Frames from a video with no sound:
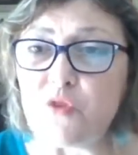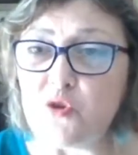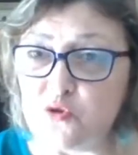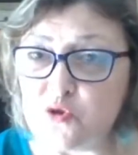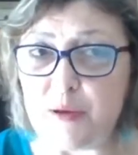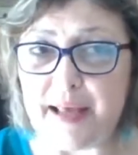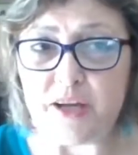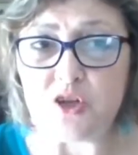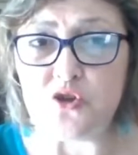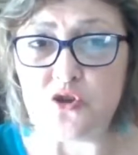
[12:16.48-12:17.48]
Those
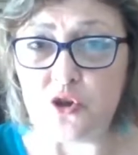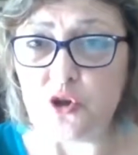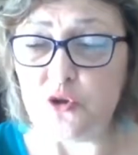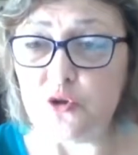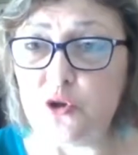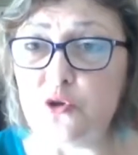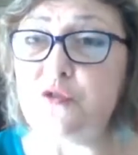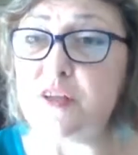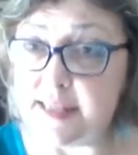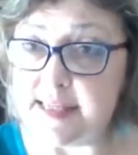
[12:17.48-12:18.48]
plans should include
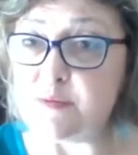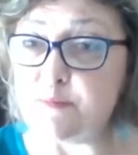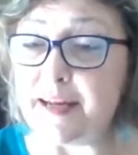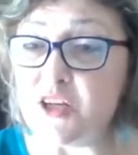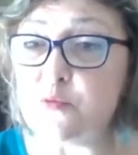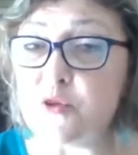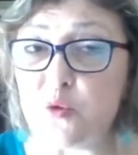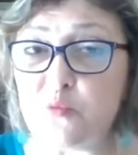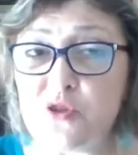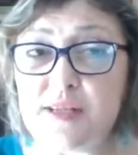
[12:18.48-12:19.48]
the disease management
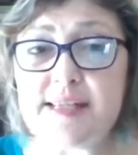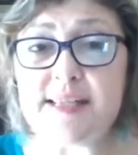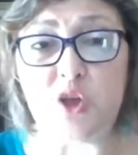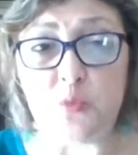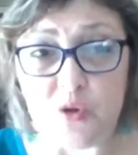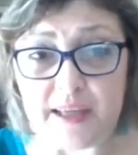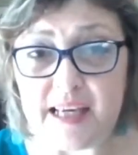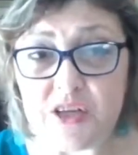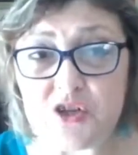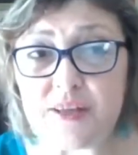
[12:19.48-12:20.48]
options, the
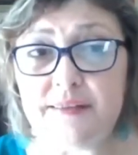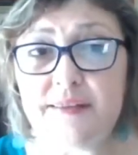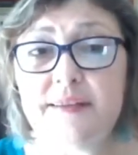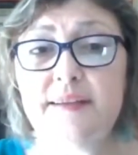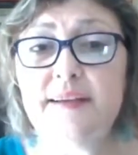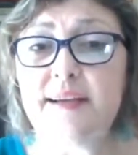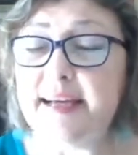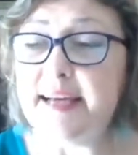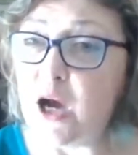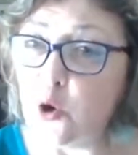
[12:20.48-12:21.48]
communication,
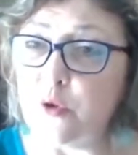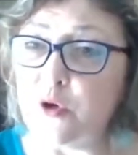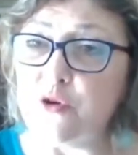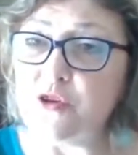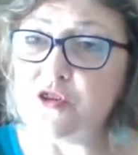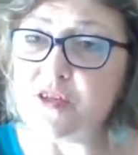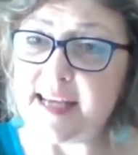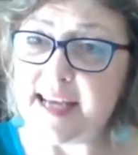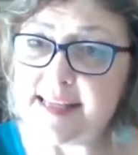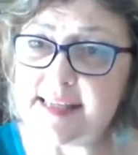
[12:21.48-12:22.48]
how we're going to
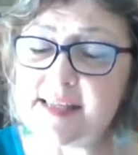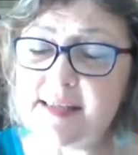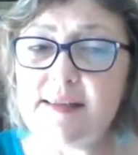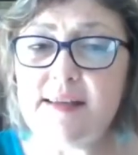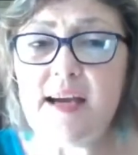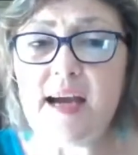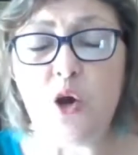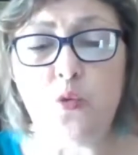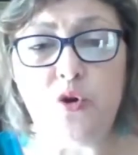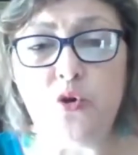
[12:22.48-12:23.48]
test,
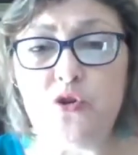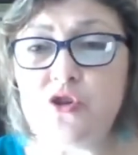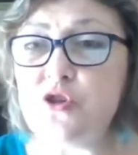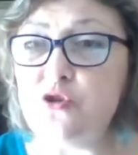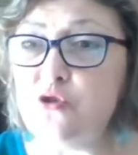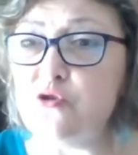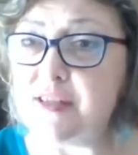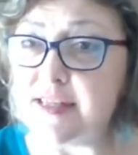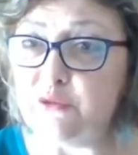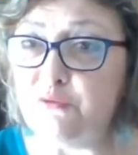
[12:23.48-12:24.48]
how we're going to use
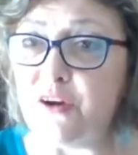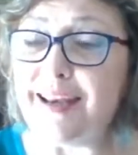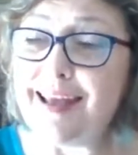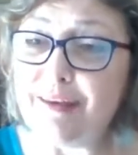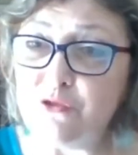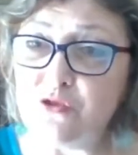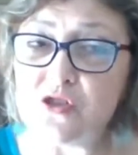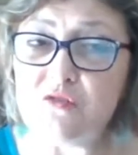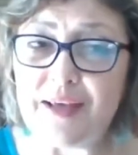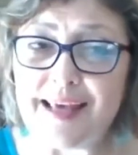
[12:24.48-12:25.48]
the different
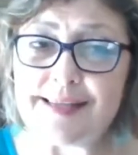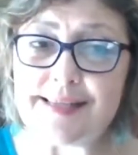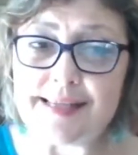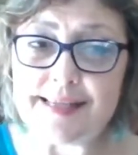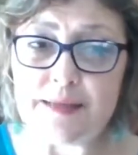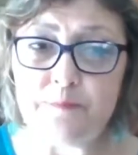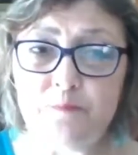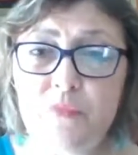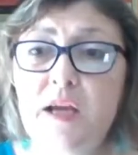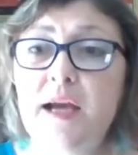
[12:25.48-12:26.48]
levels of the health
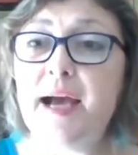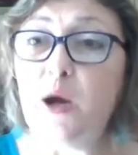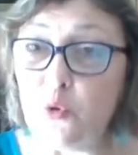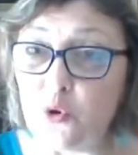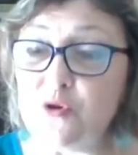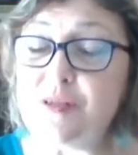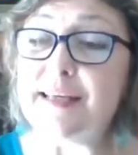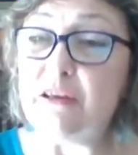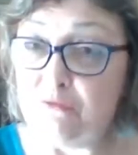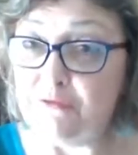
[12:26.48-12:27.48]
system, how we're going to
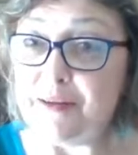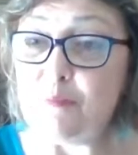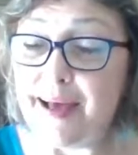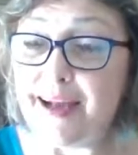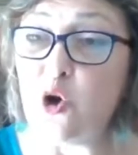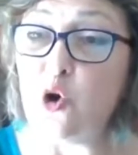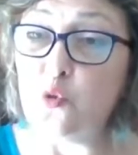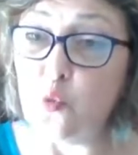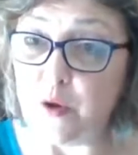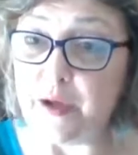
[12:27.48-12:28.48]
give feedback
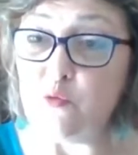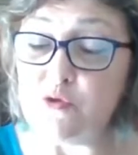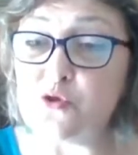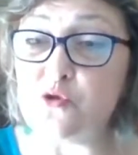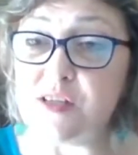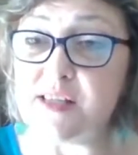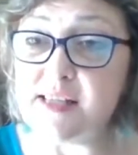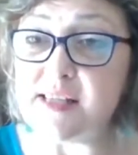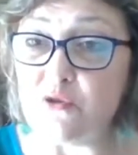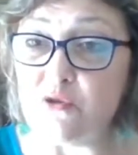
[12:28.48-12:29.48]
on where
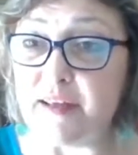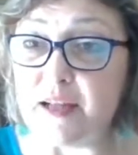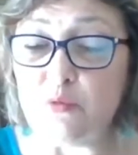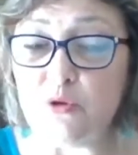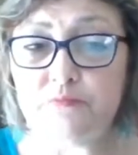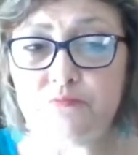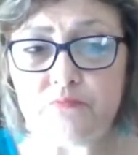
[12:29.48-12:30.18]
resources are available,